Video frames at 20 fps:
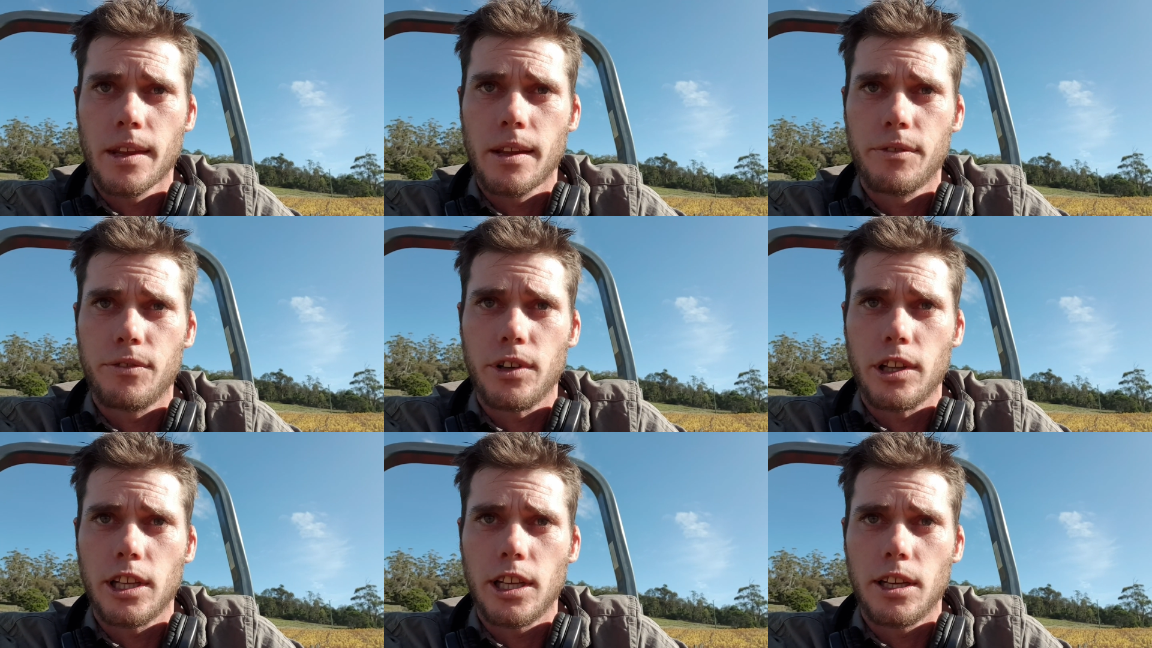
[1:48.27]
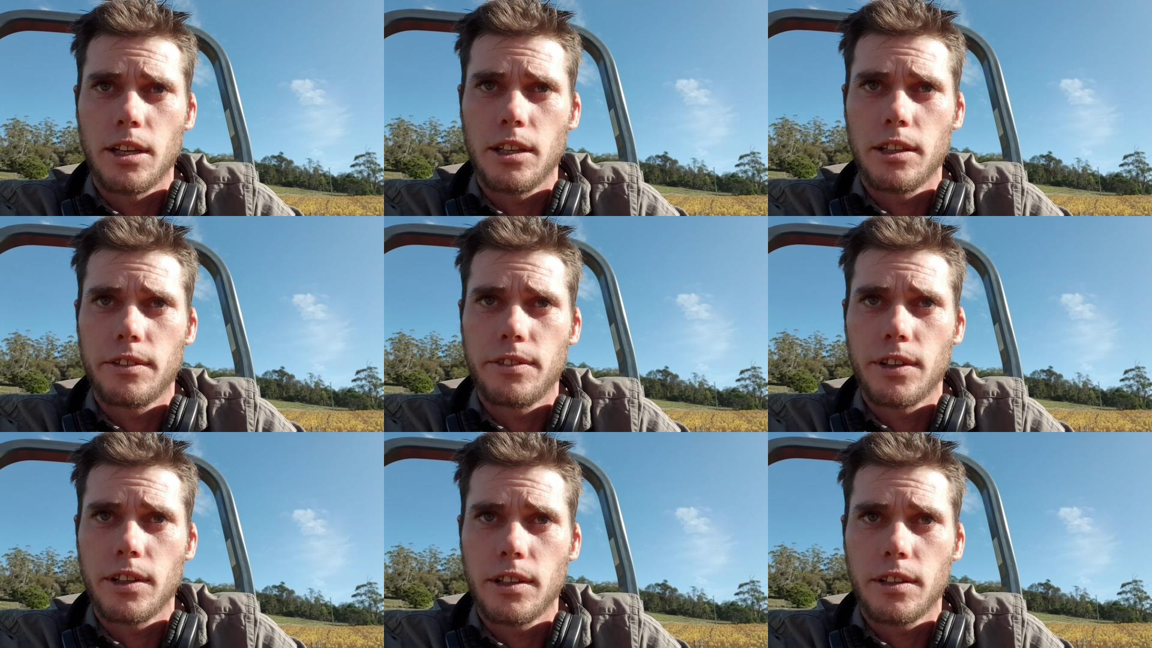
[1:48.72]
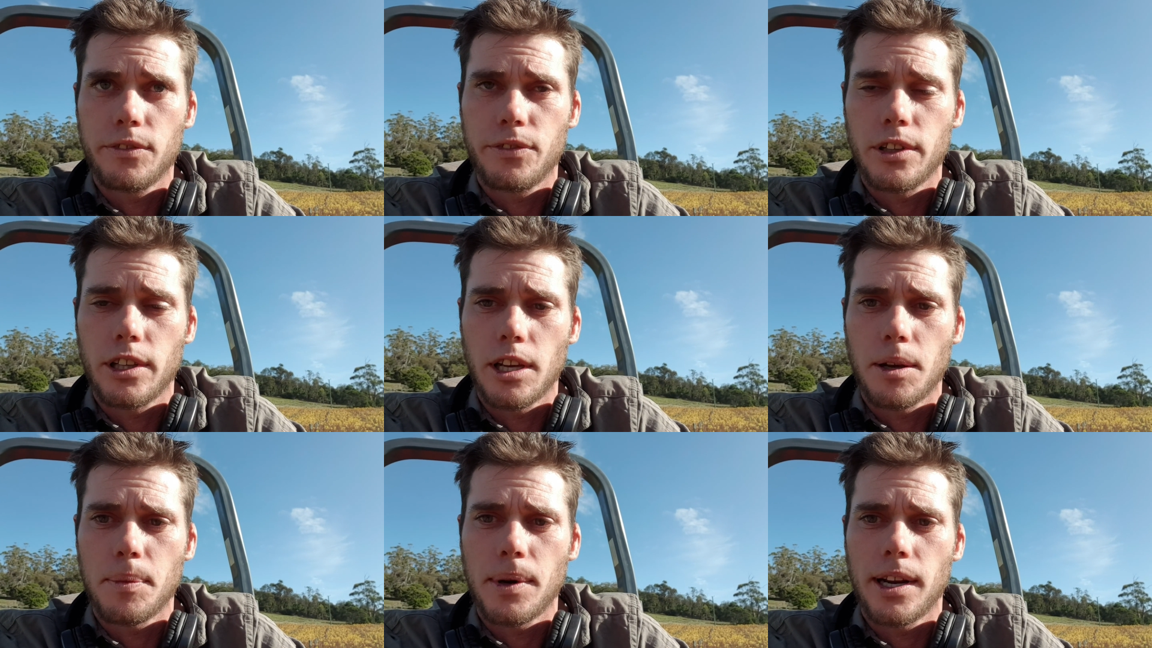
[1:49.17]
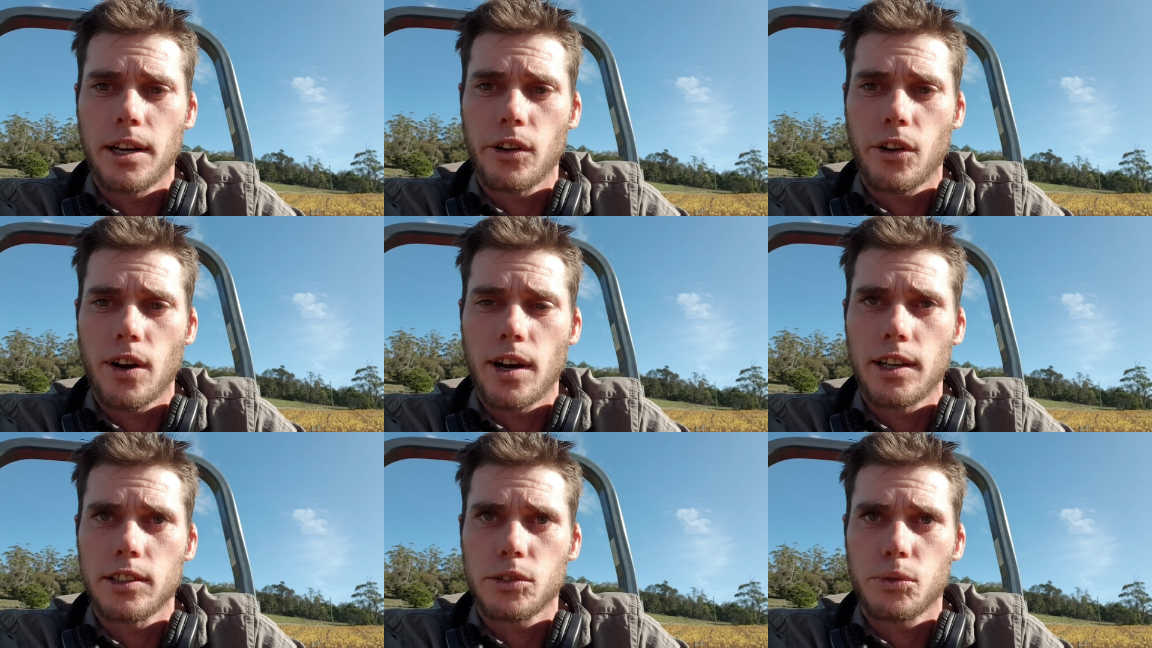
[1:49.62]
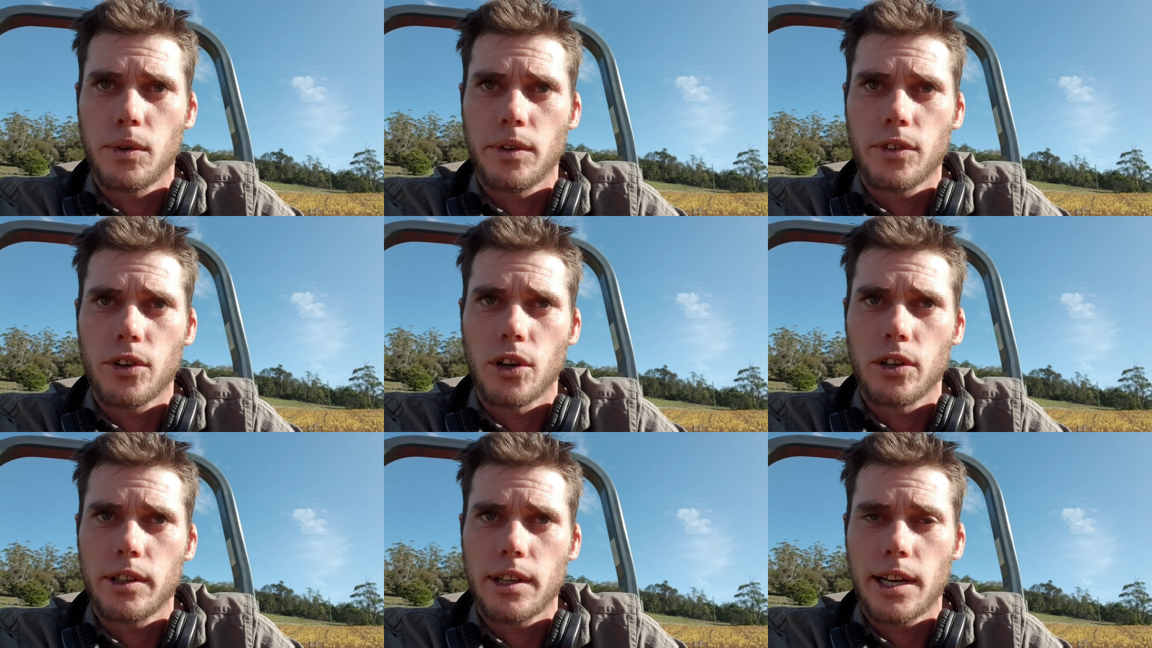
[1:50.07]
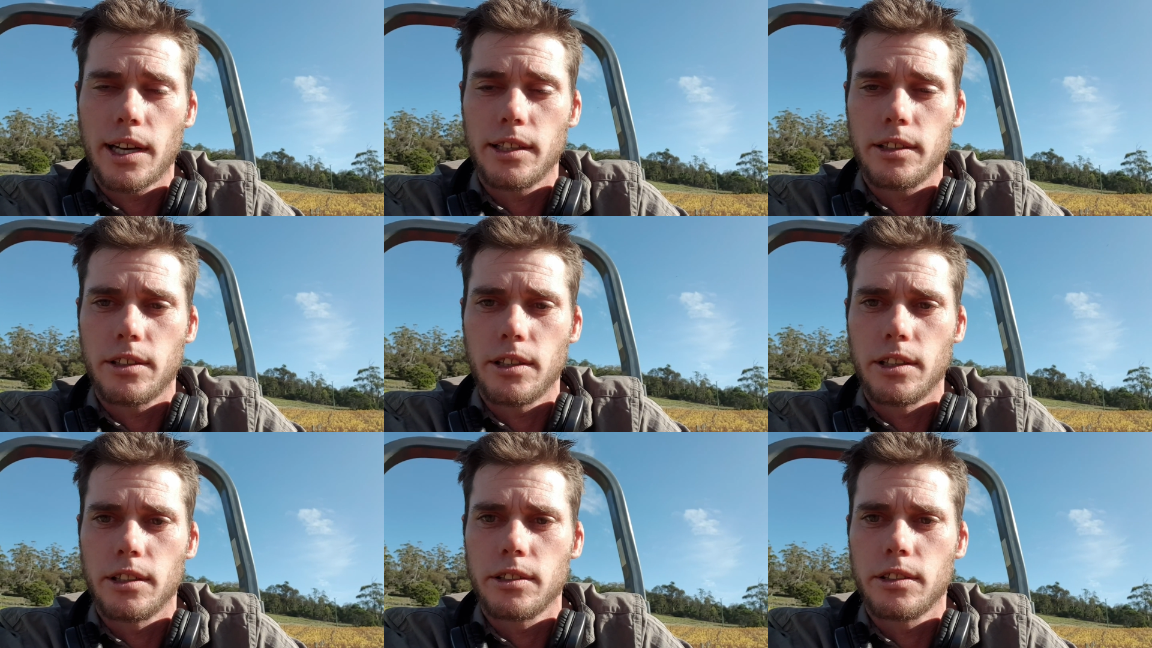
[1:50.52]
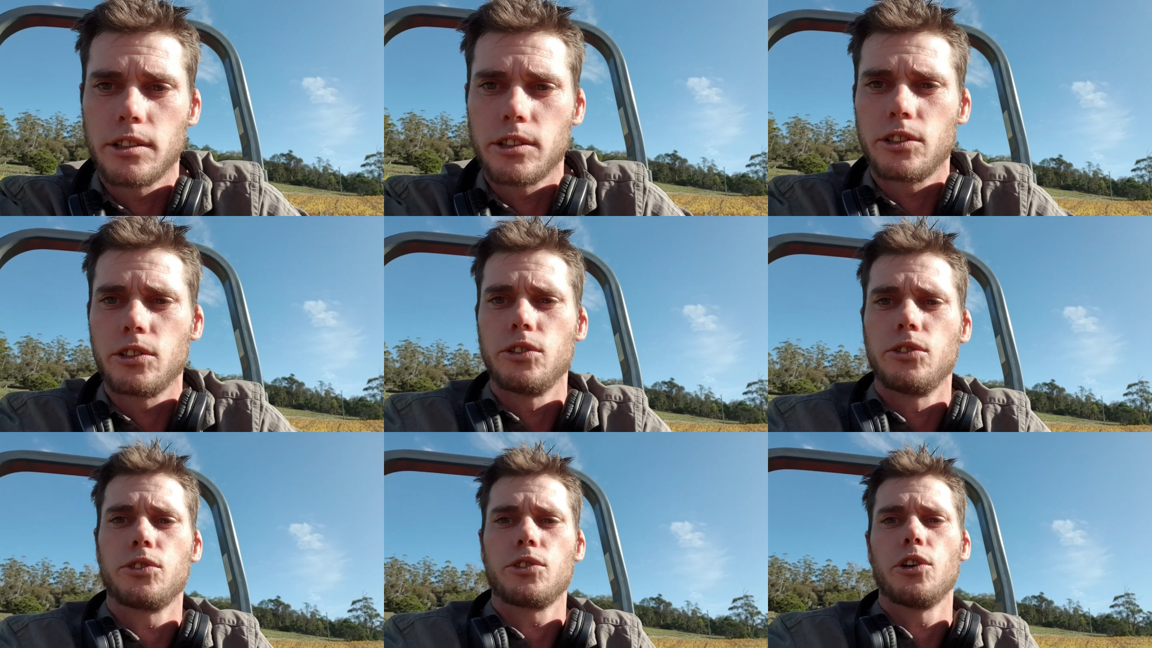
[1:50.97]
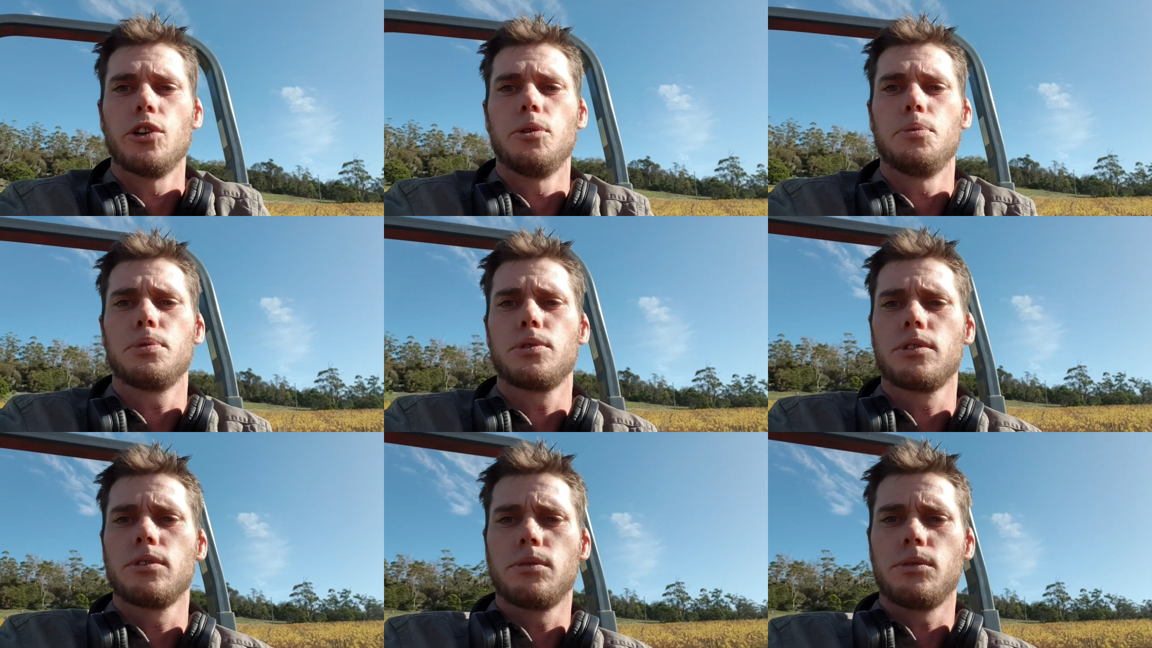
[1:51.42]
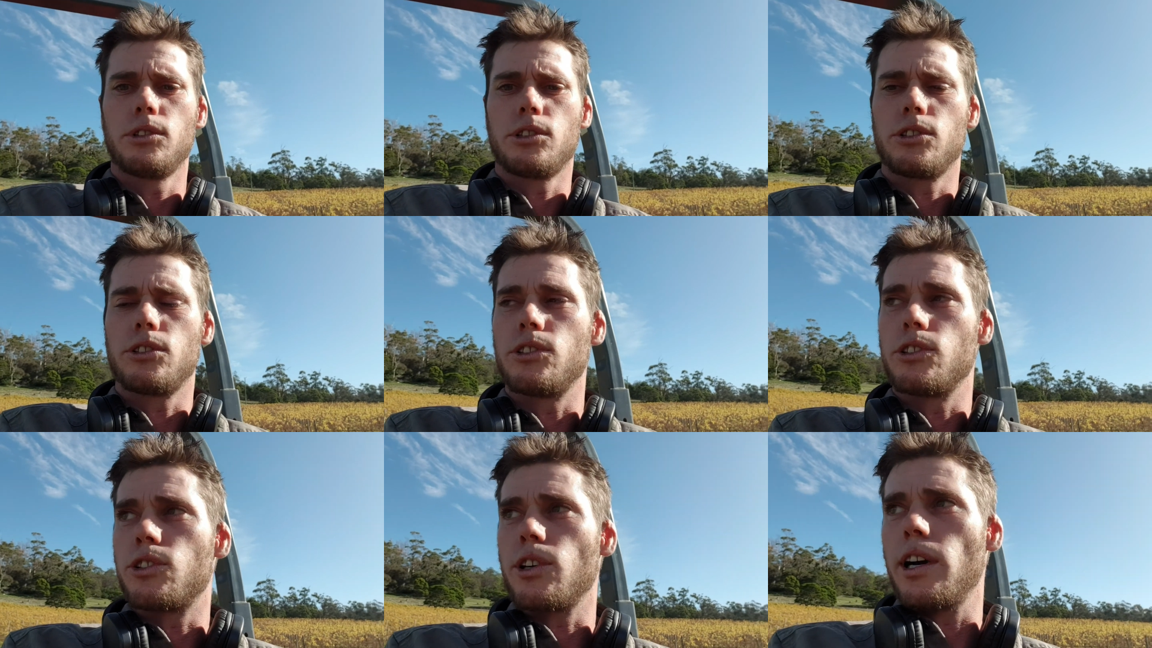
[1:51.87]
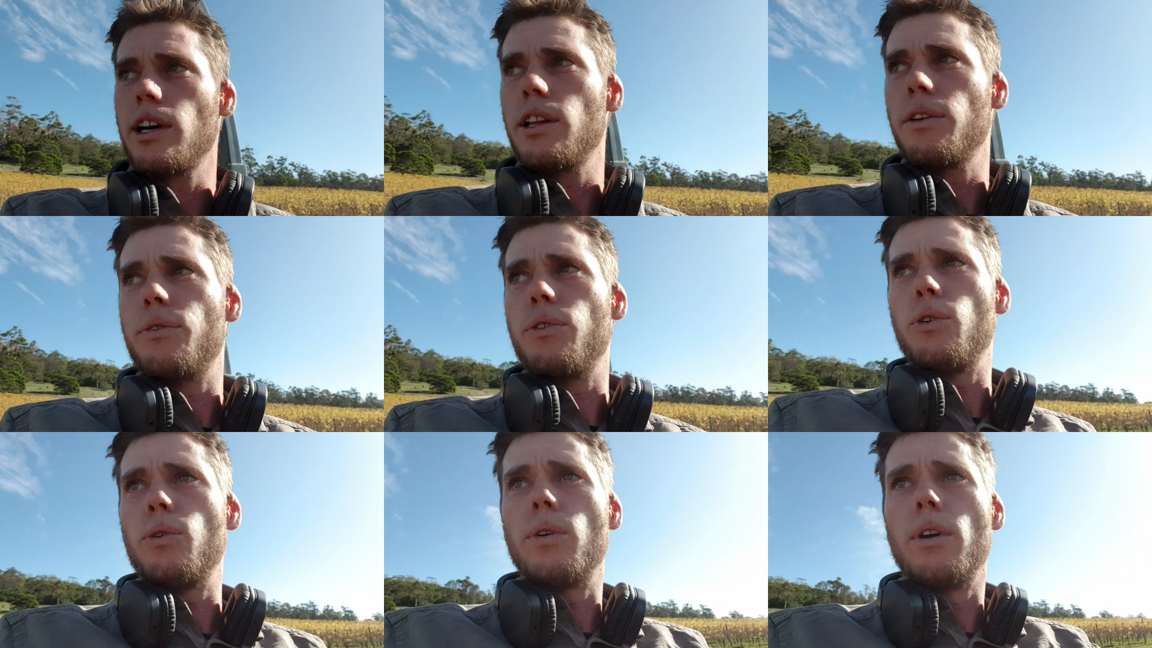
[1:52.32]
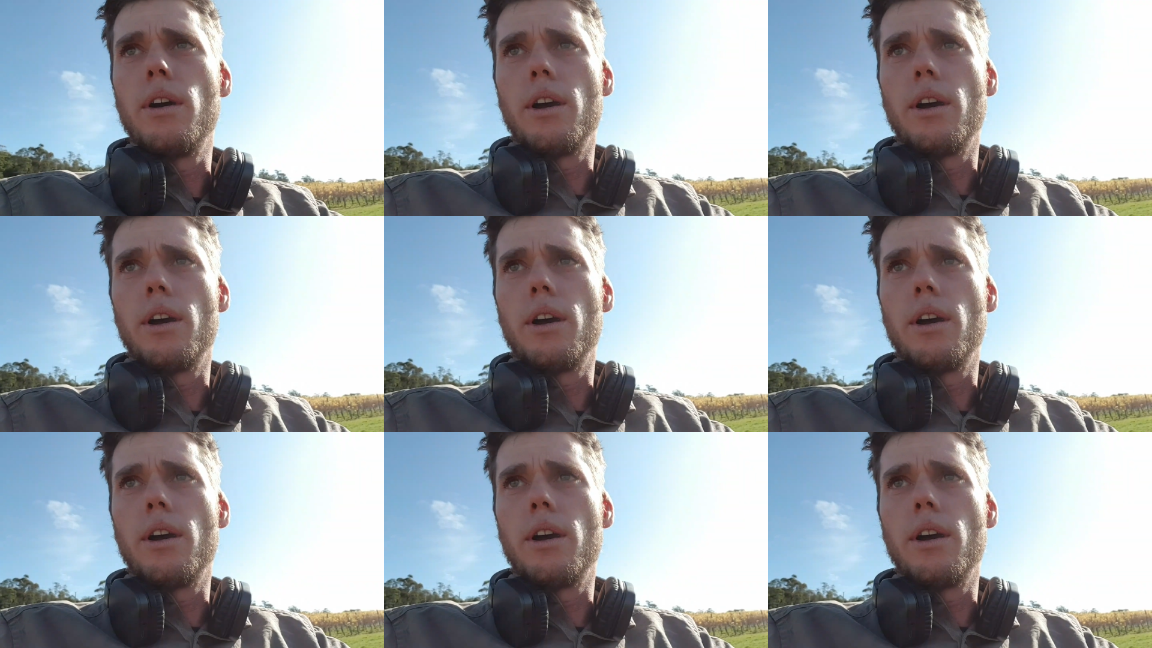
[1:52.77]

for the amount of grass that we've got to add the 2 scoops, which is a trailer full.